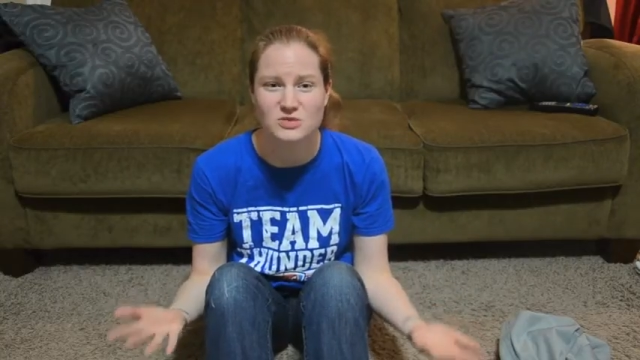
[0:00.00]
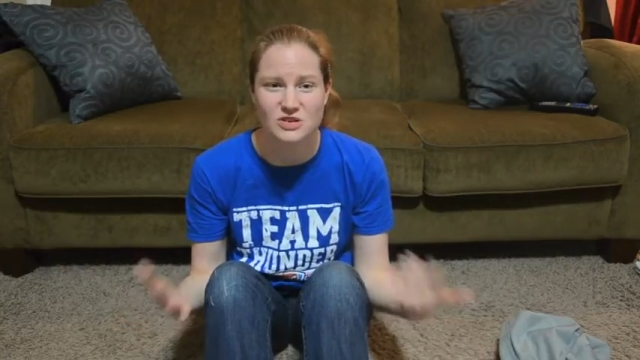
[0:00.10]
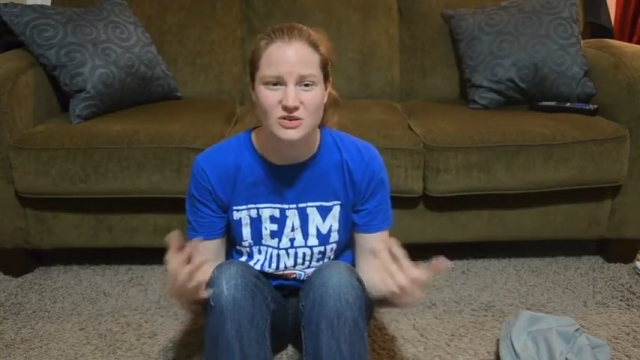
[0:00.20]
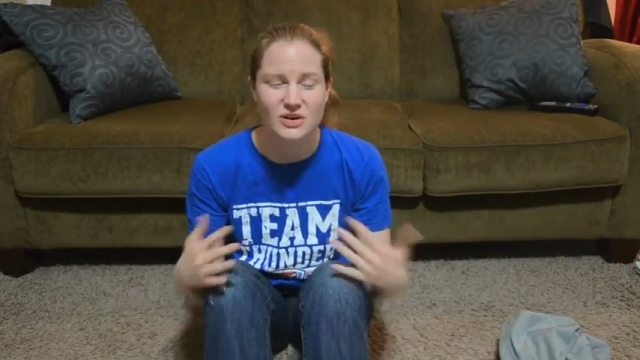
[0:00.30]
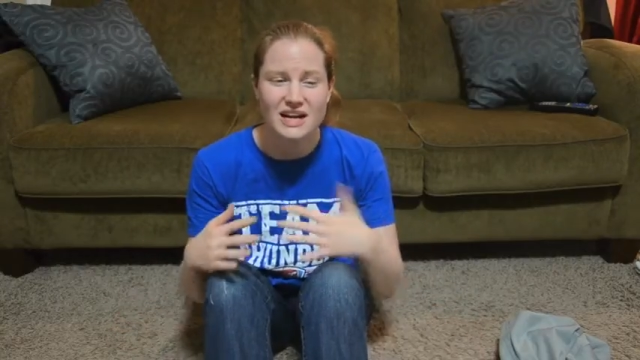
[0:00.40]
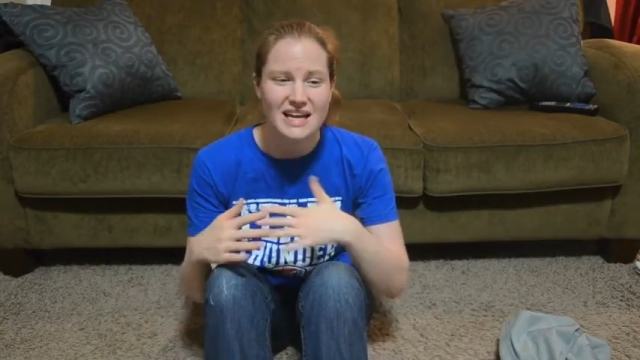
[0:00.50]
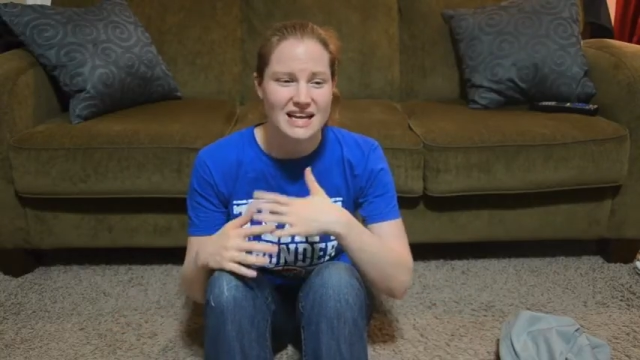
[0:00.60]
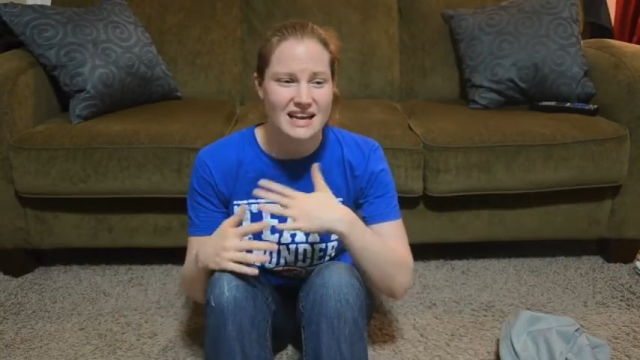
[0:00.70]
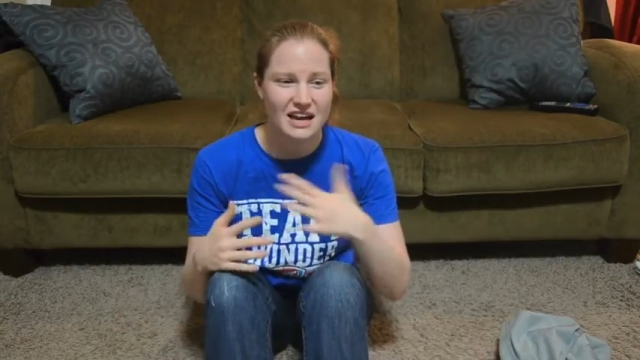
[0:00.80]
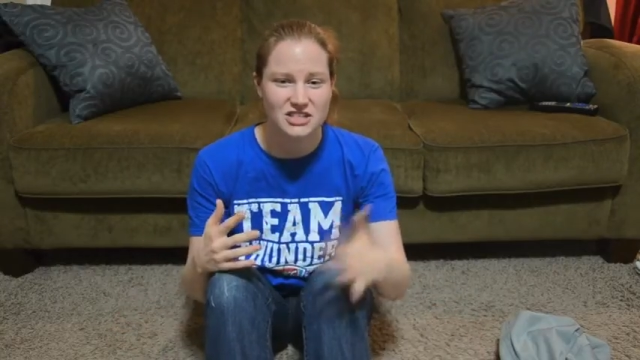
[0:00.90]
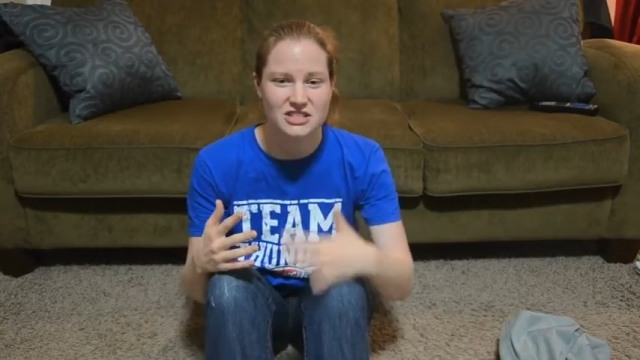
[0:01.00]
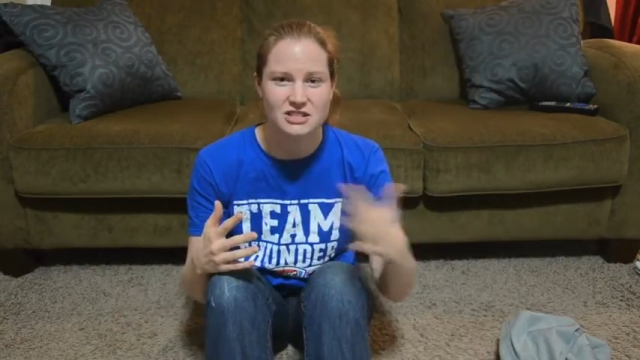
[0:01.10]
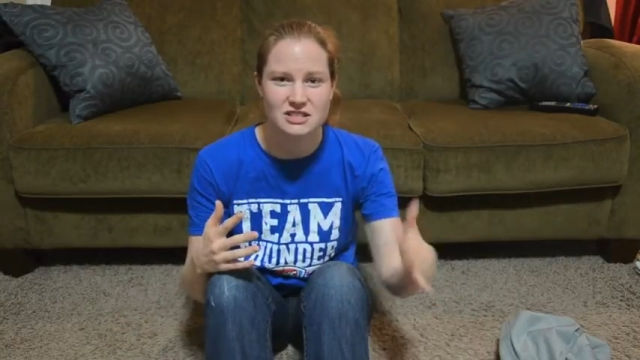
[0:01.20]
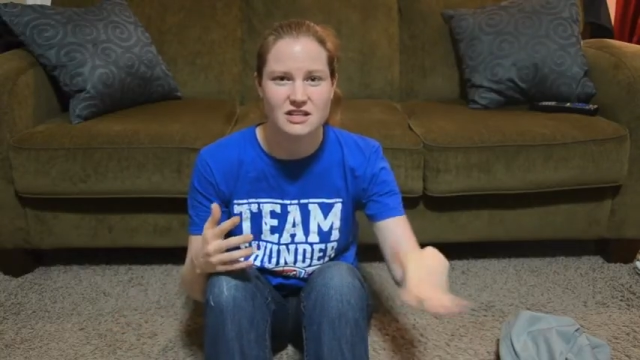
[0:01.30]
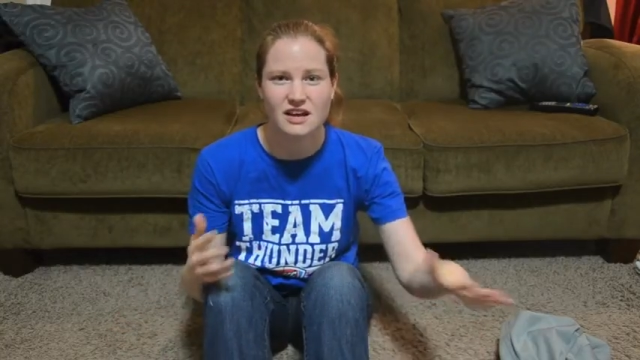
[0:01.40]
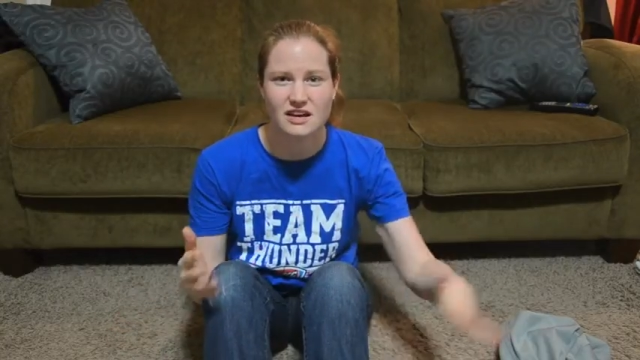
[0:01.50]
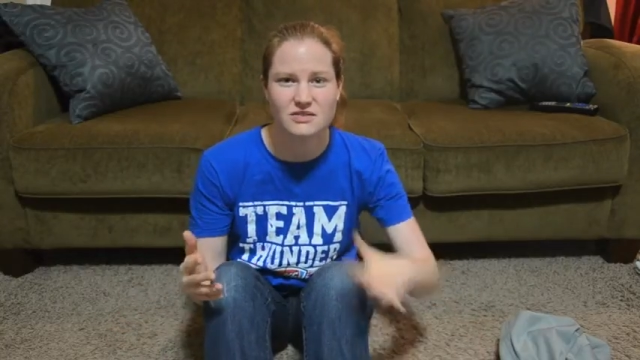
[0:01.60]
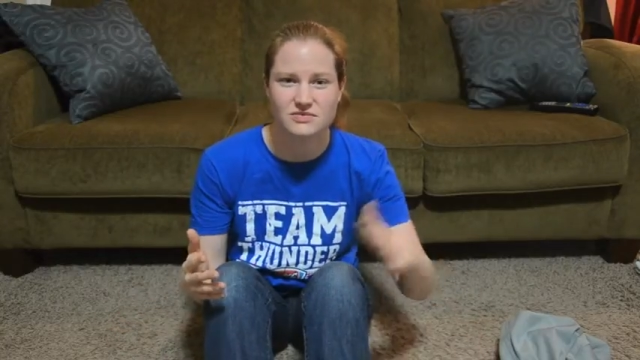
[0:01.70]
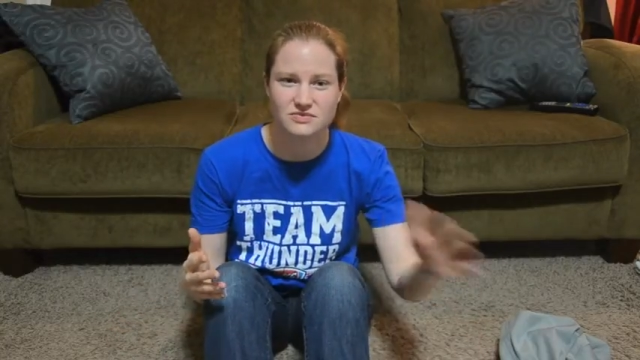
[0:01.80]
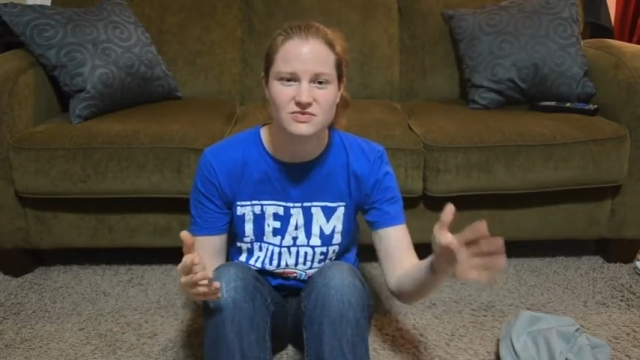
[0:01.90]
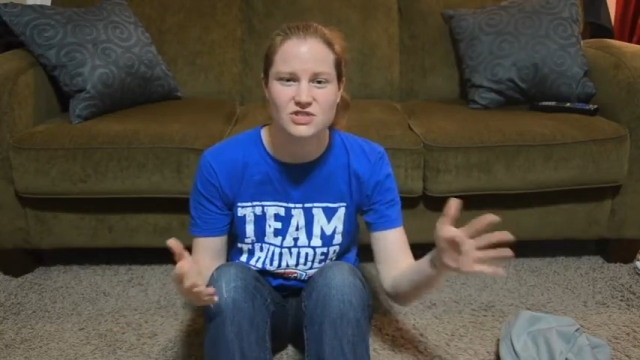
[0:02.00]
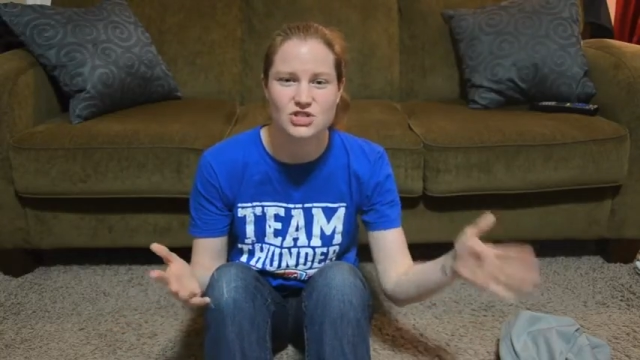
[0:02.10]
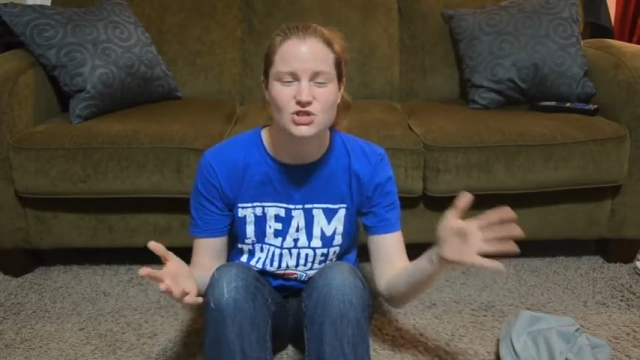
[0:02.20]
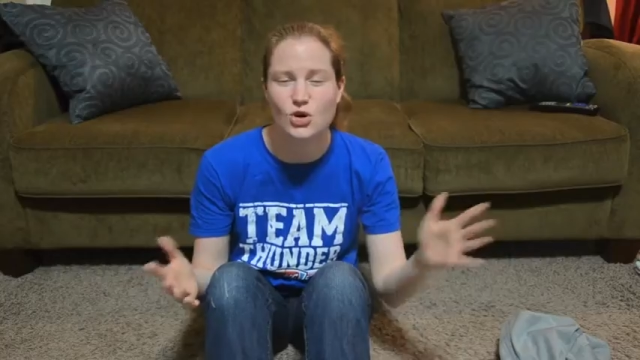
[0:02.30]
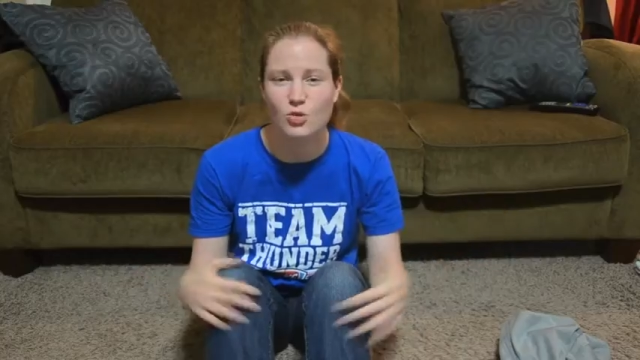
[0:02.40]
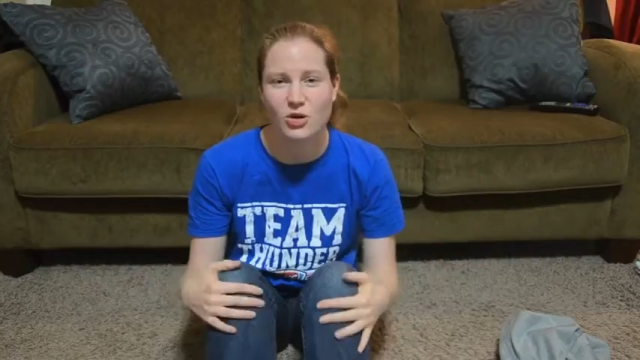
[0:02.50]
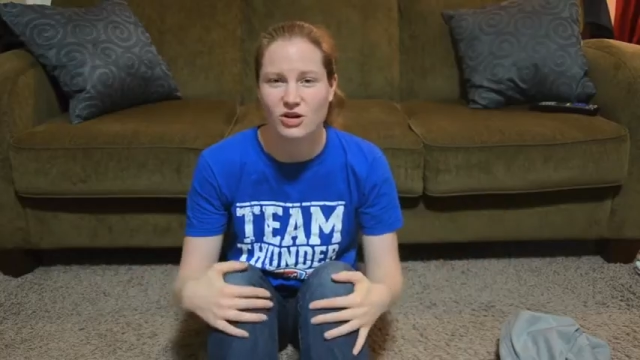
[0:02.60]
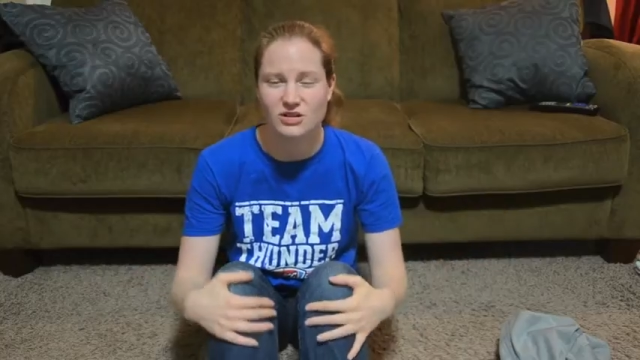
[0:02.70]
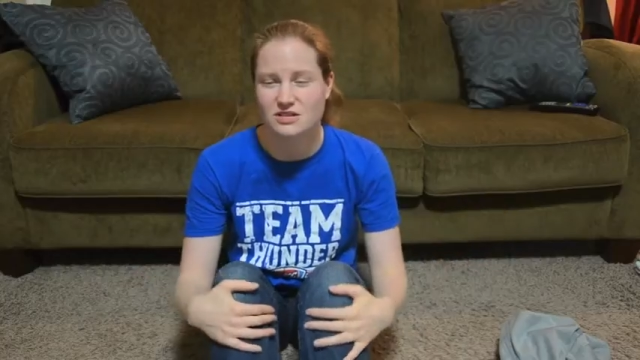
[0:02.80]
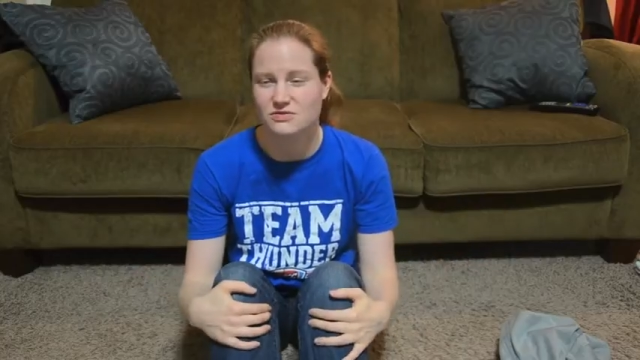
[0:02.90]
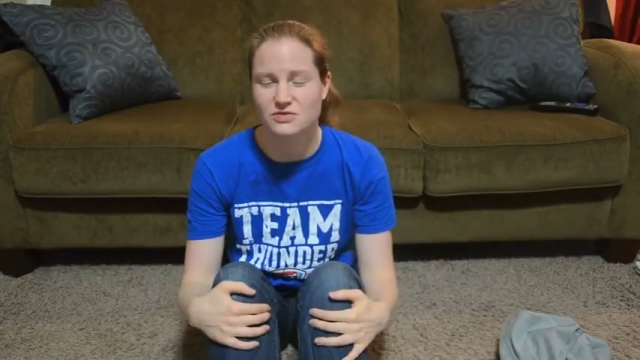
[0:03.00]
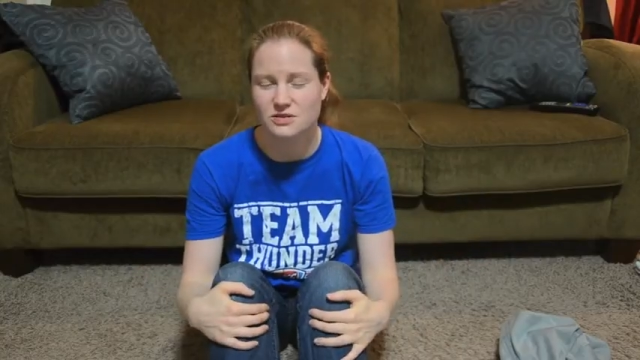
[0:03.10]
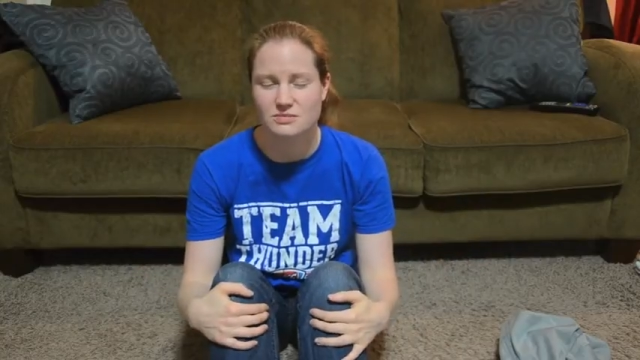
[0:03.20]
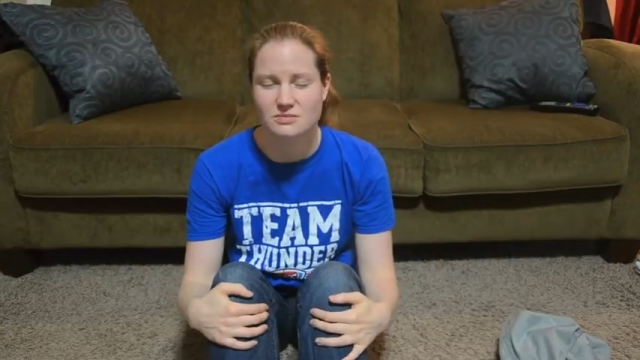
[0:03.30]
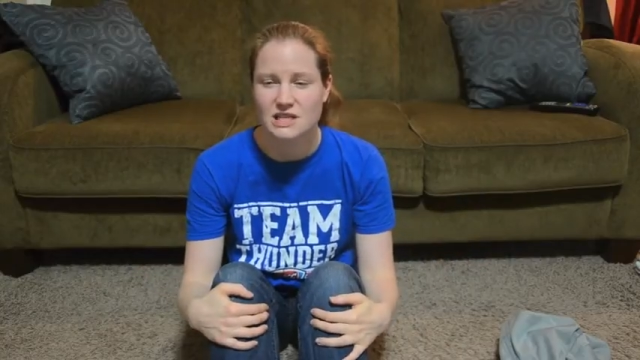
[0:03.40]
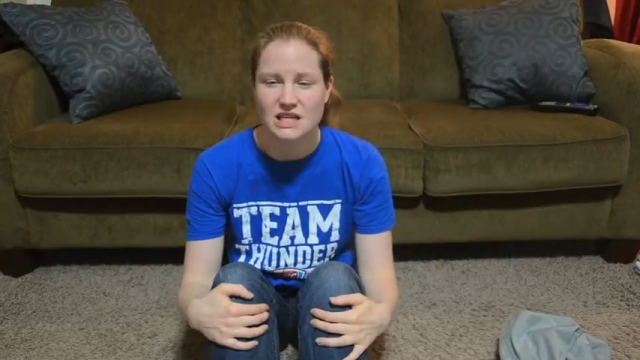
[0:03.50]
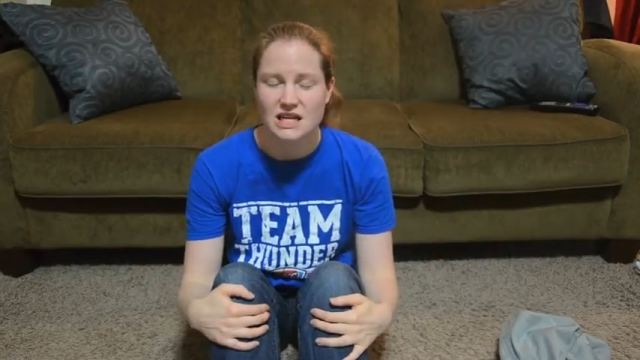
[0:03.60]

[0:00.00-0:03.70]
so it actually just kind of snowballed from